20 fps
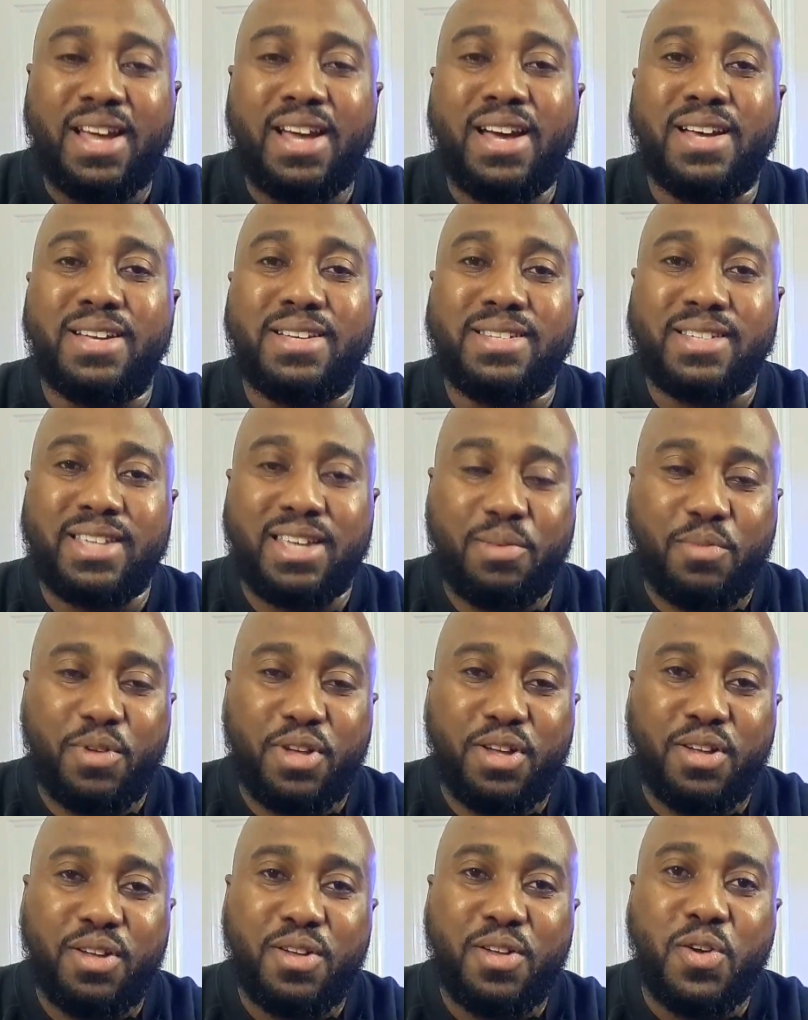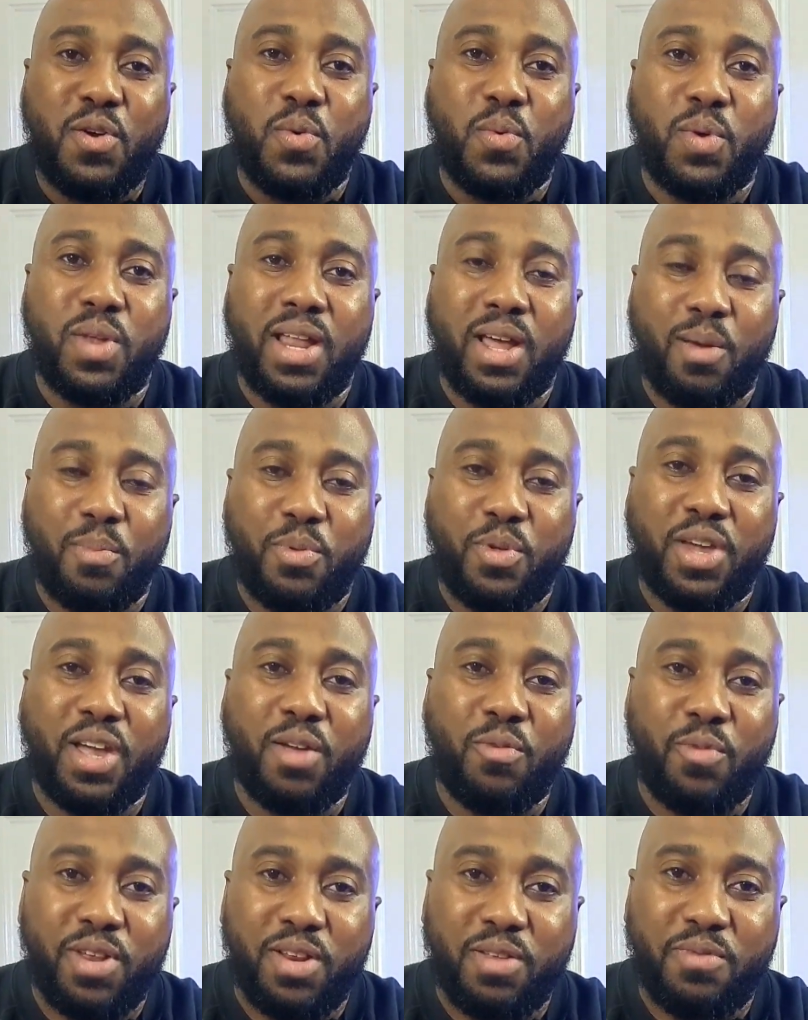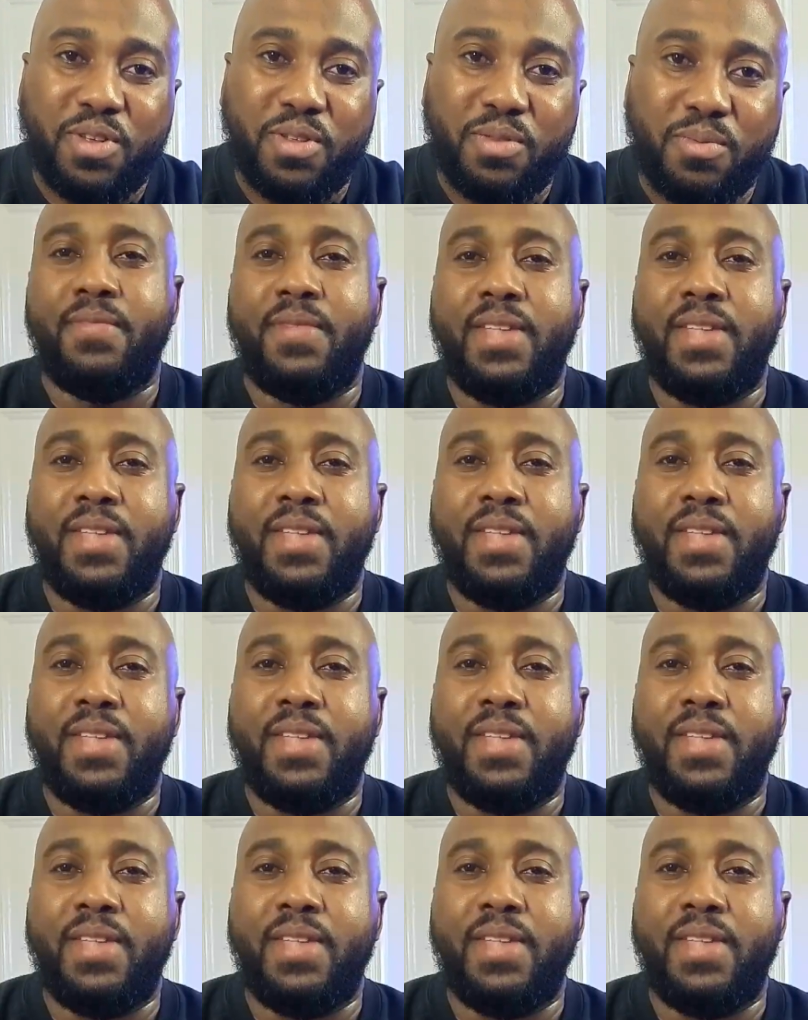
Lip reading: A skimmer will help you get rid of it.